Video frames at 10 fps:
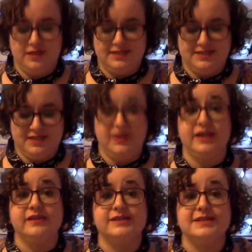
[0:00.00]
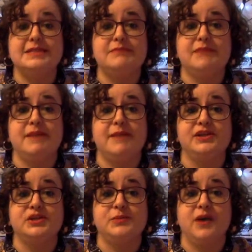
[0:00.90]
Let's see what else is in my
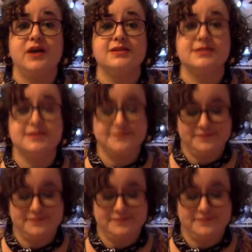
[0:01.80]
magic box.